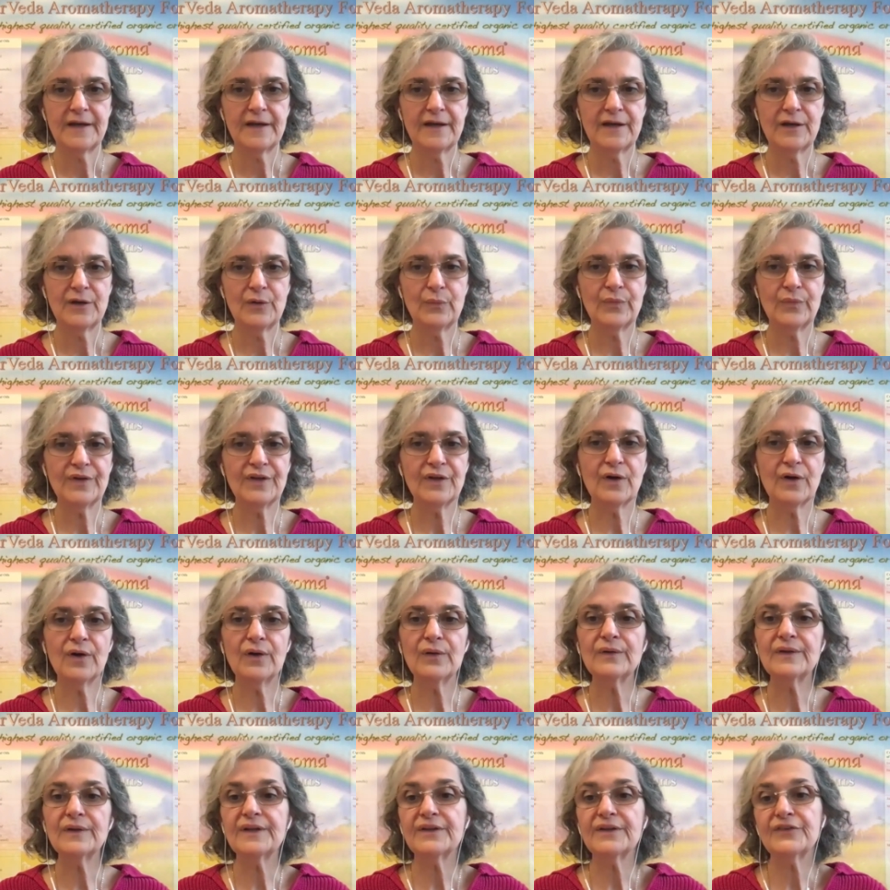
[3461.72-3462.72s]
We
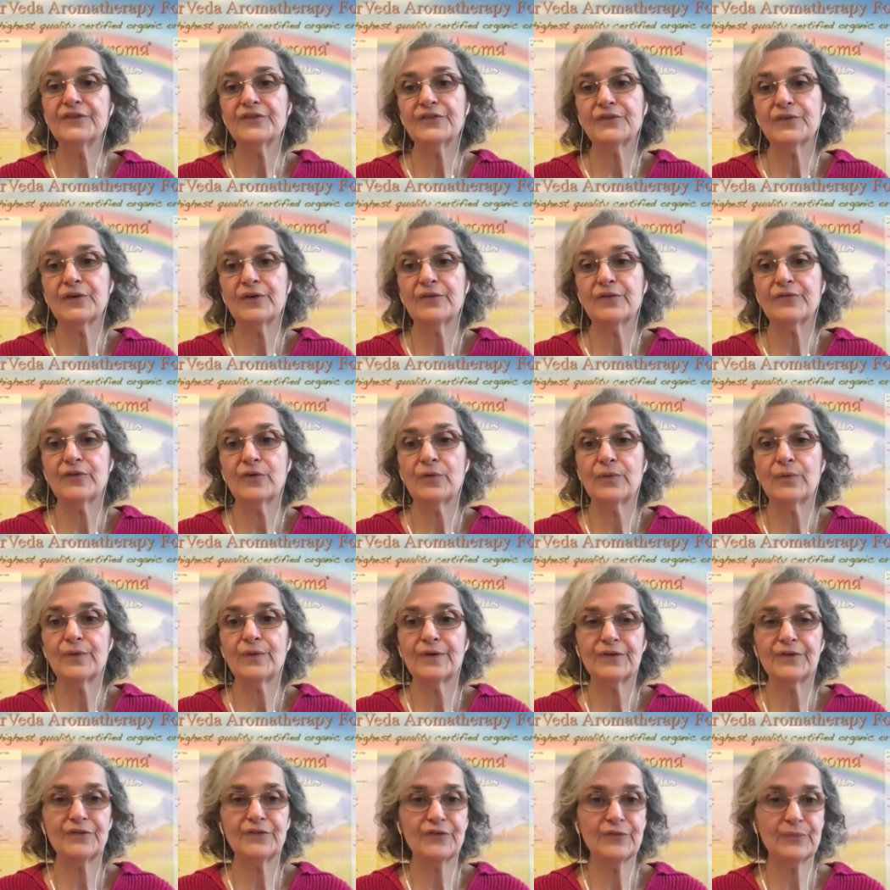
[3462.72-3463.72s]
always, of
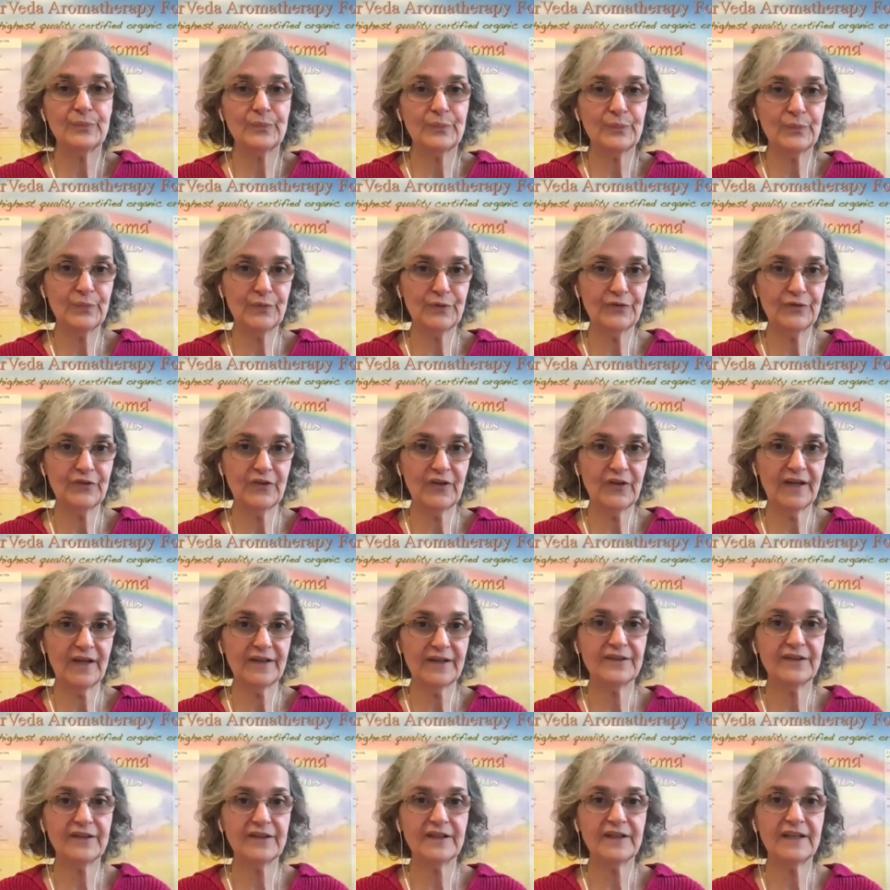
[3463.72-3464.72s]
course,
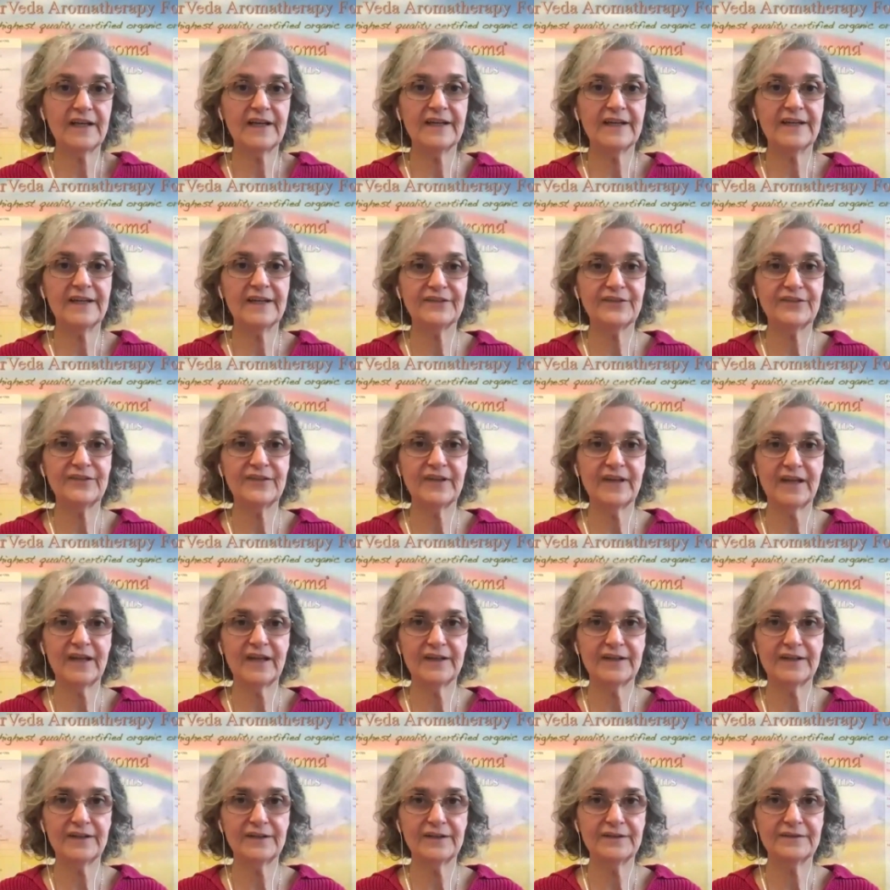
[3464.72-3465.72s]
protect the client's
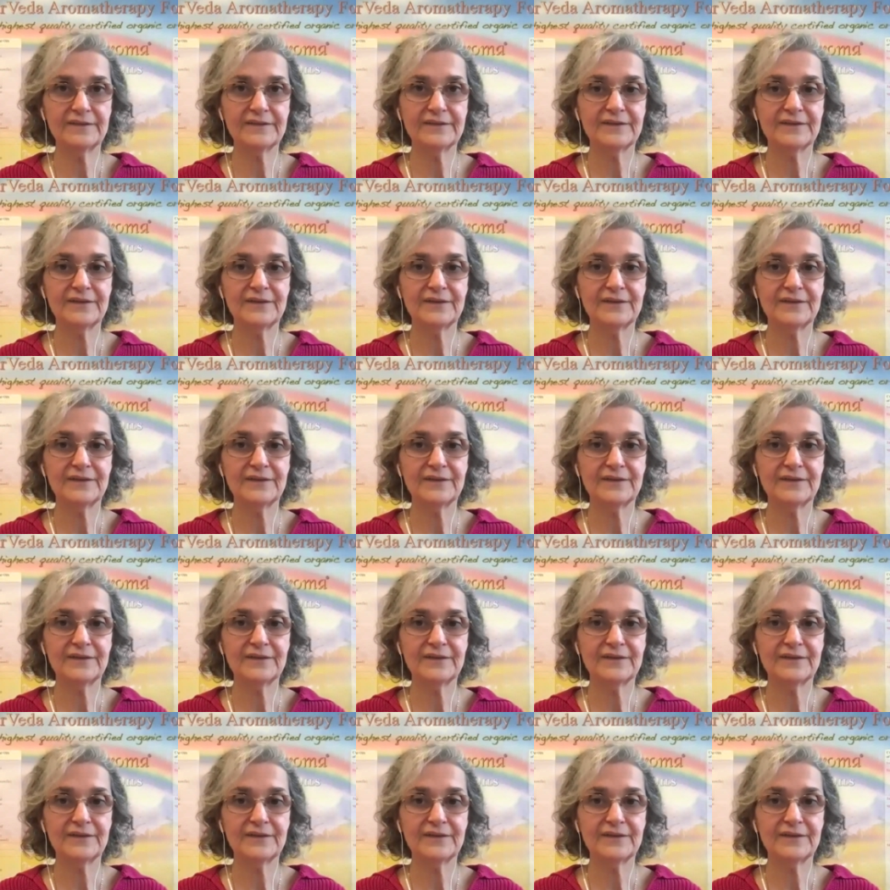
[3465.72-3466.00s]
data,